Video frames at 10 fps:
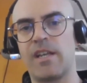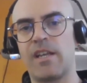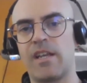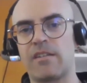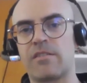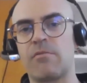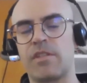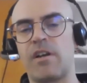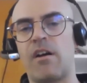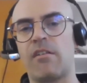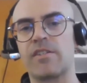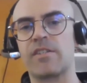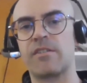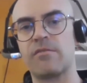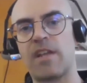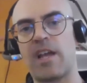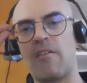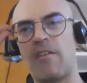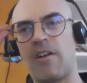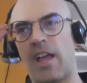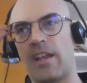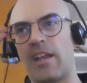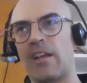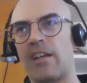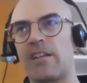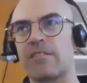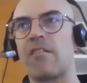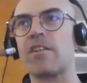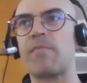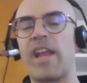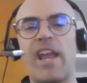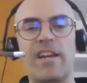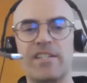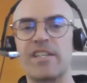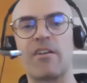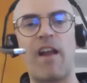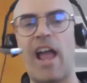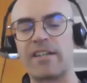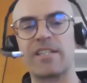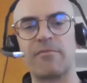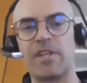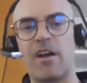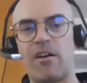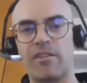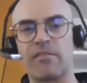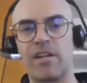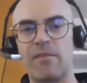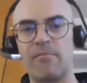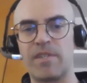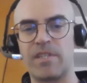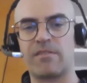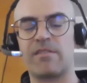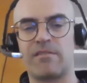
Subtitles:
And so with the HoloLens 2 now, as long as my hand is interacting with the hologram, it